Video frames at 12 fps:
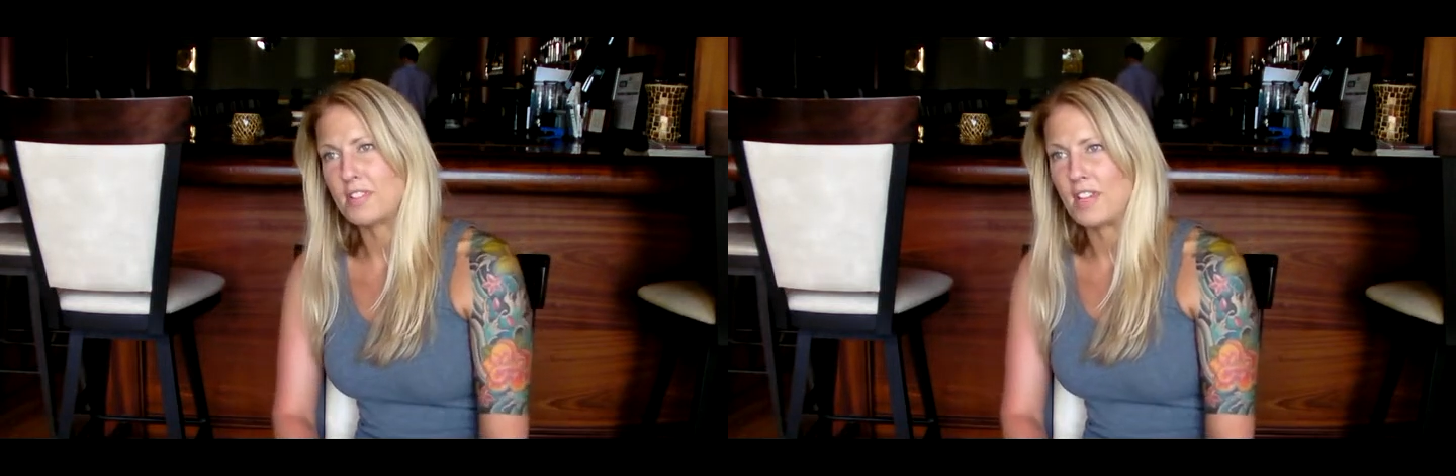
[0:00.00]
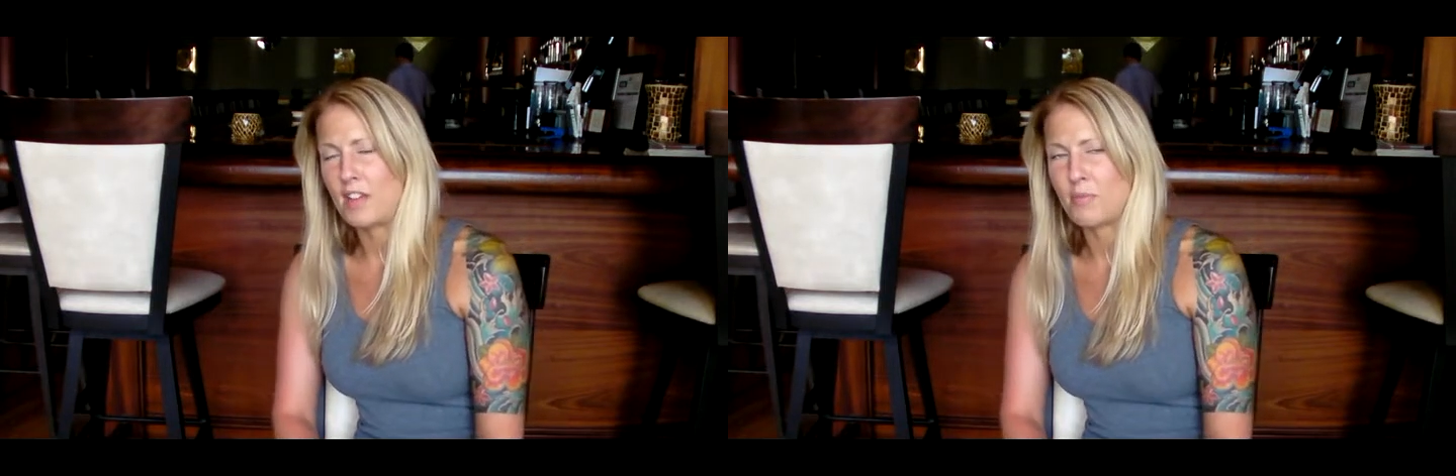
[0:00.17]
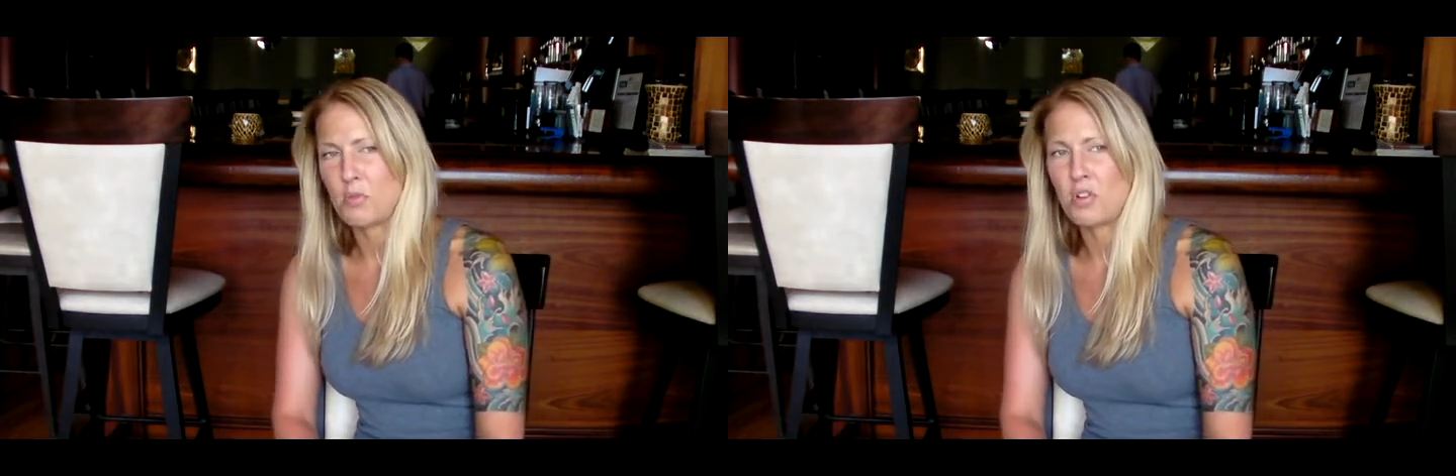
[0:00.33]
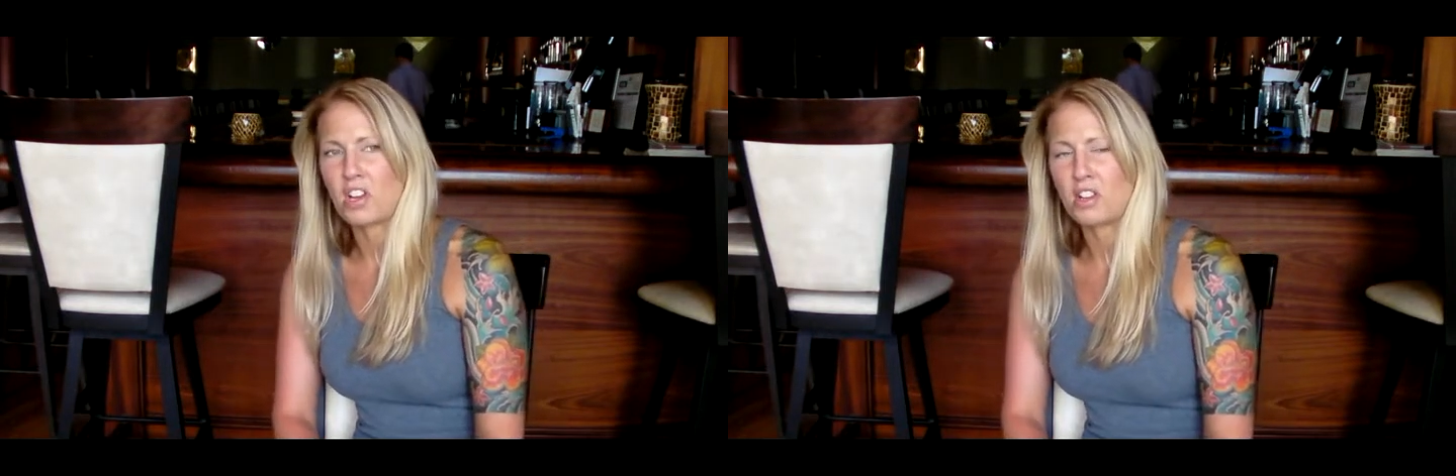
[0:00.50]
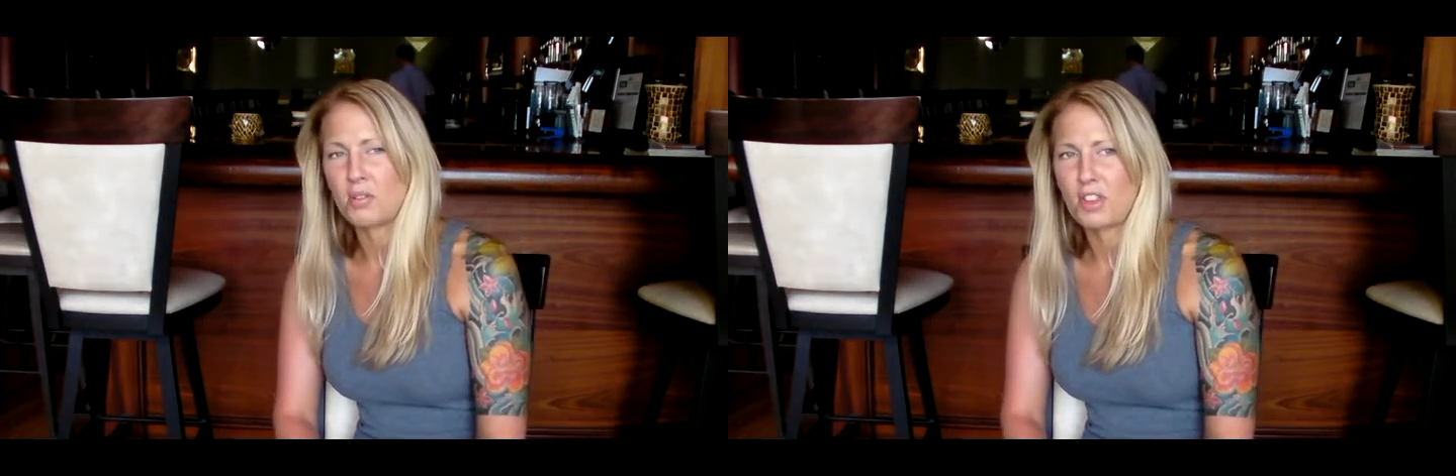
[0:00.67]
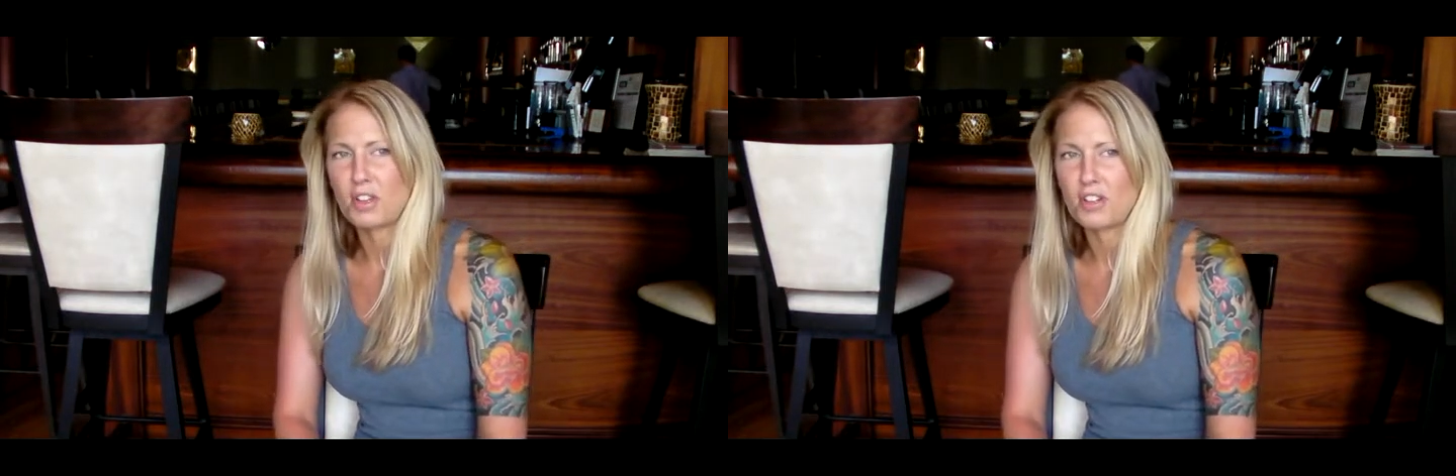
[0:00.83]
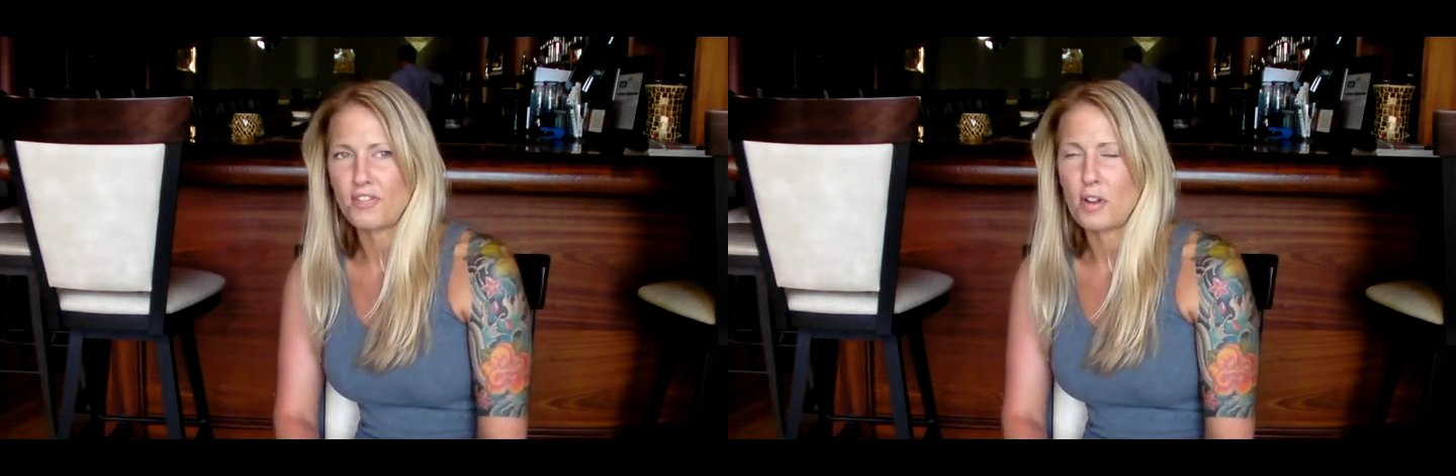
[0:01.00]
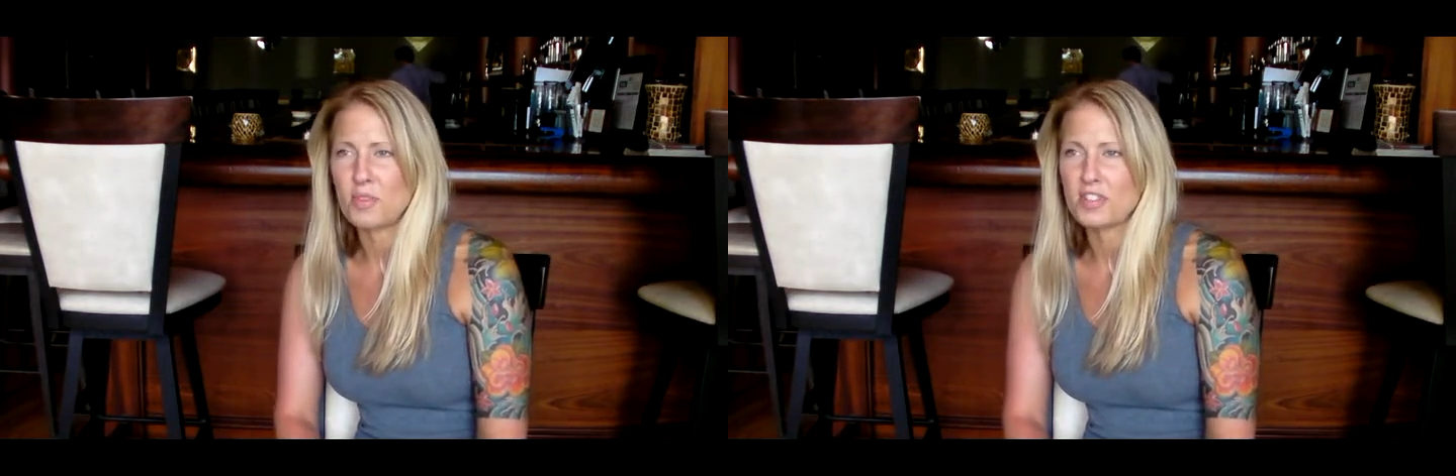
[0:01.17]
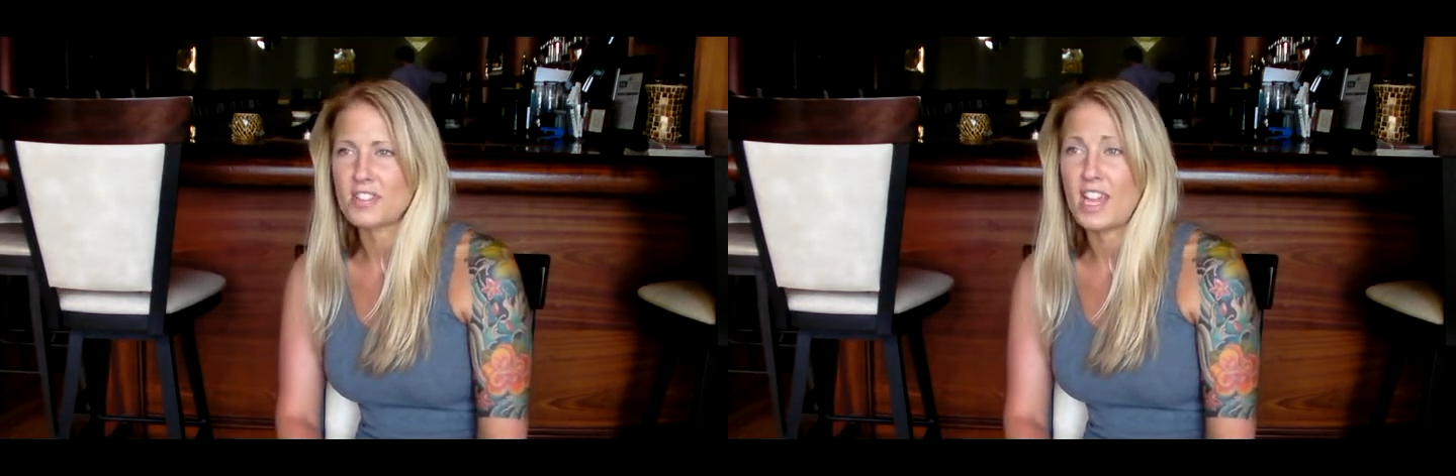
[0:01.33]
and I've been working with her for
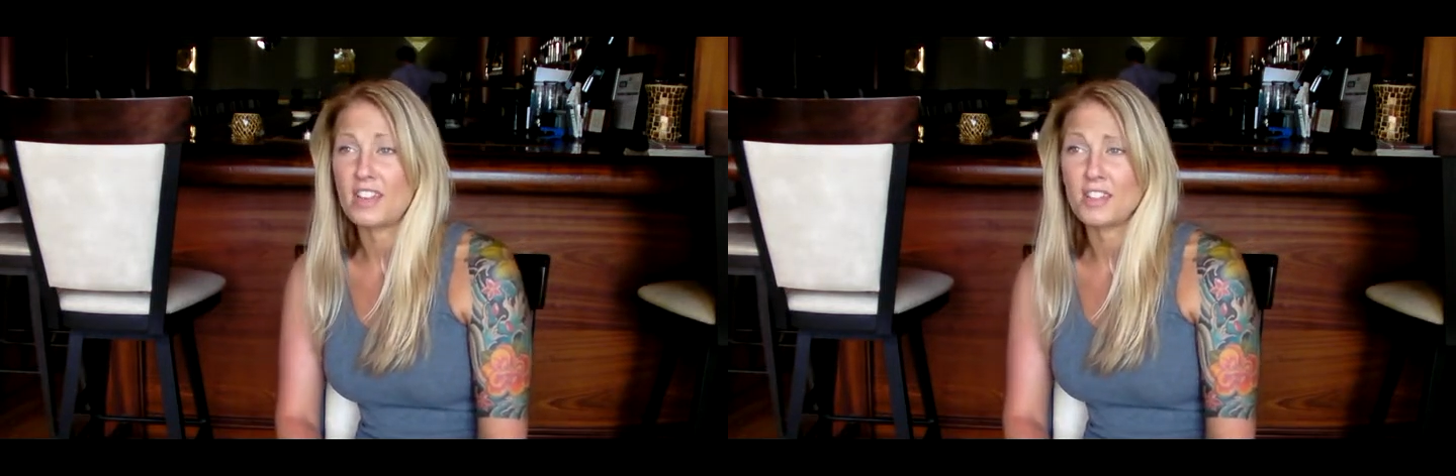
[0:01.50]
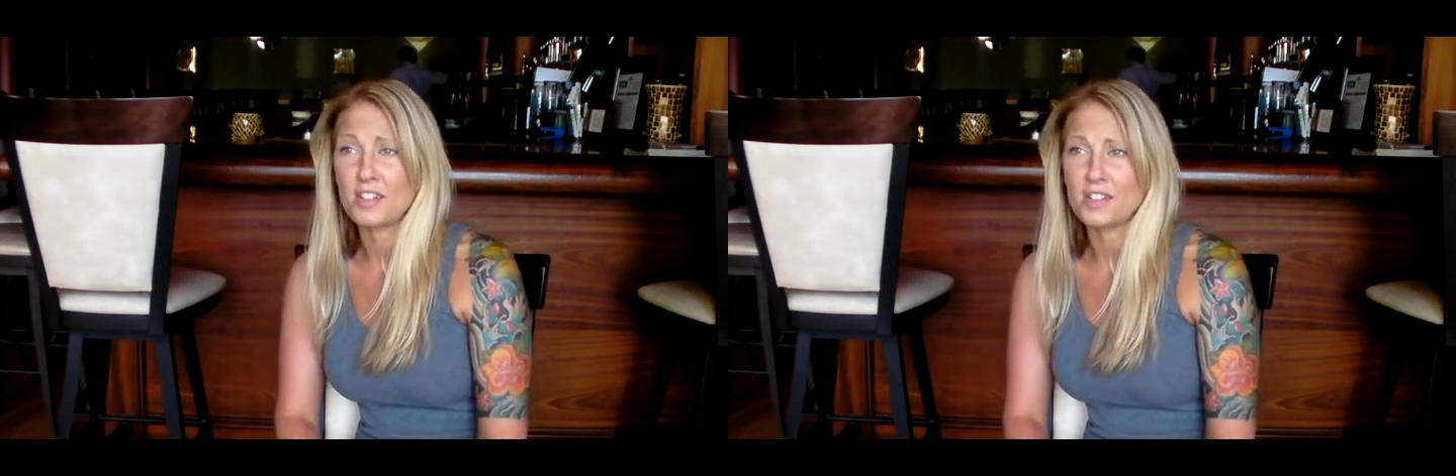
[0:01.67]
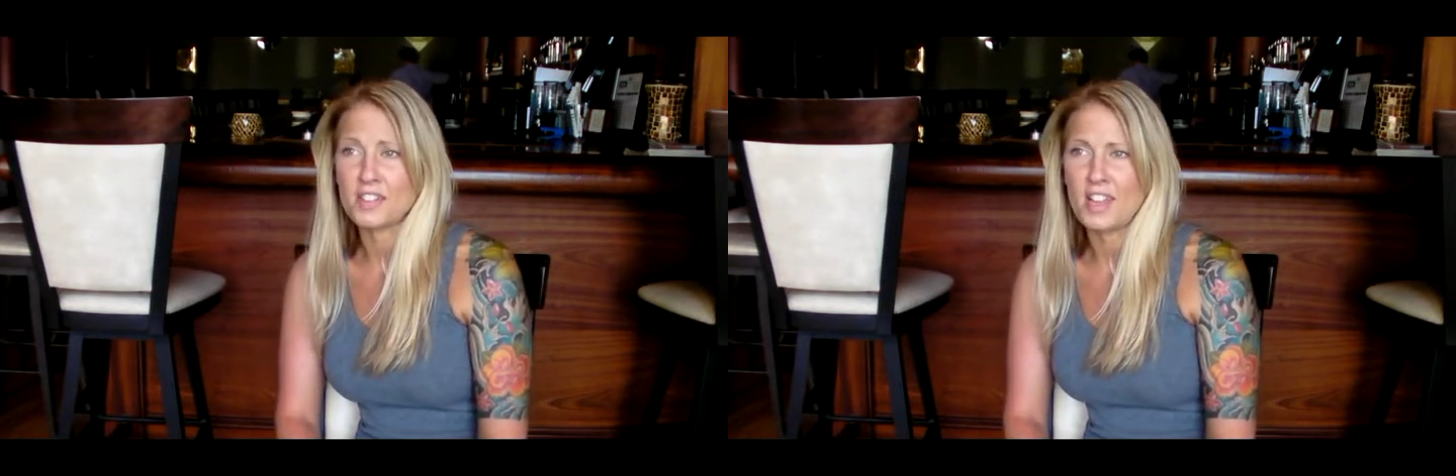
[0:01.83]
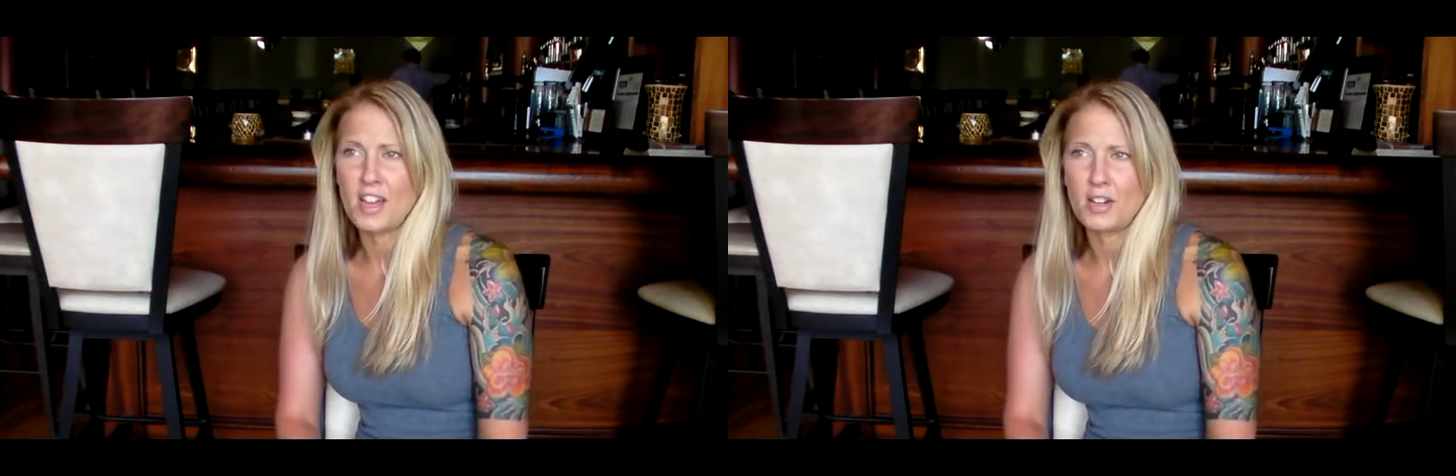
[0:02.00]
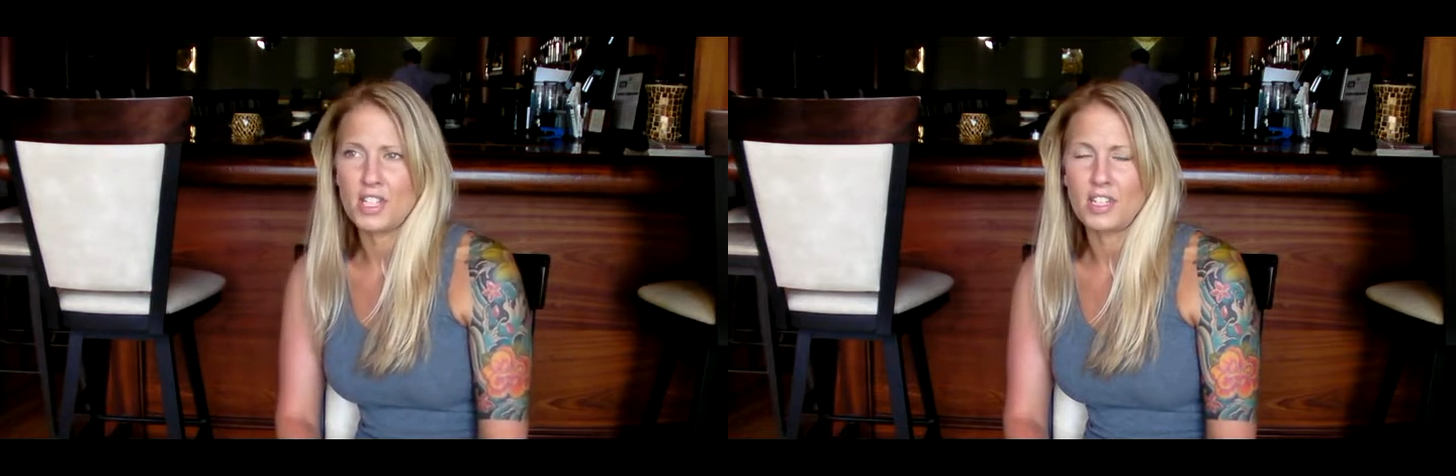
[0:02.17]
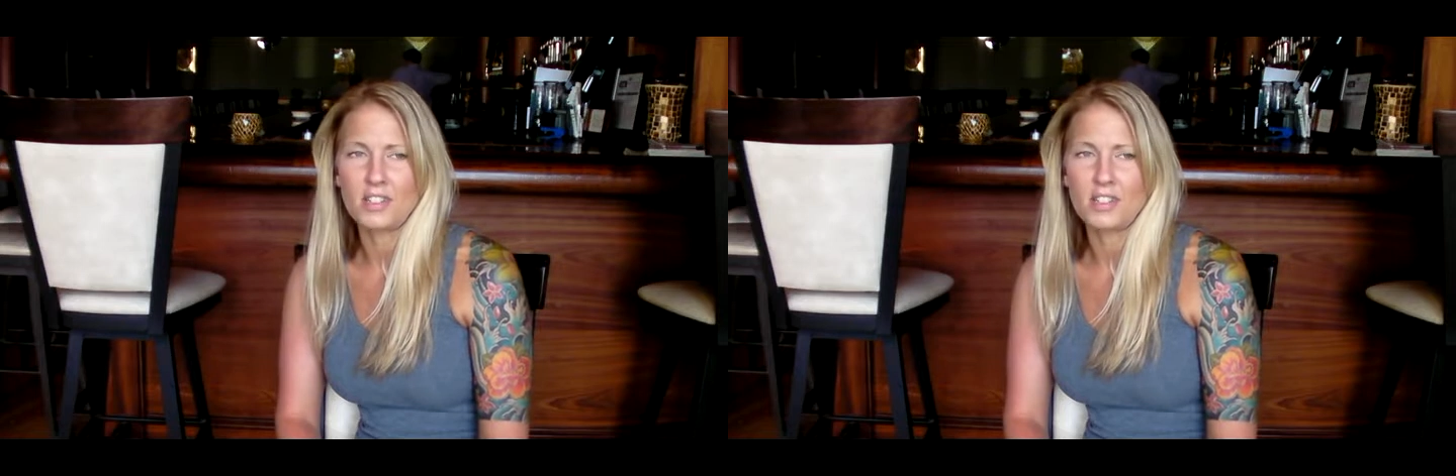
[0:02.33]
almost 10 years now, and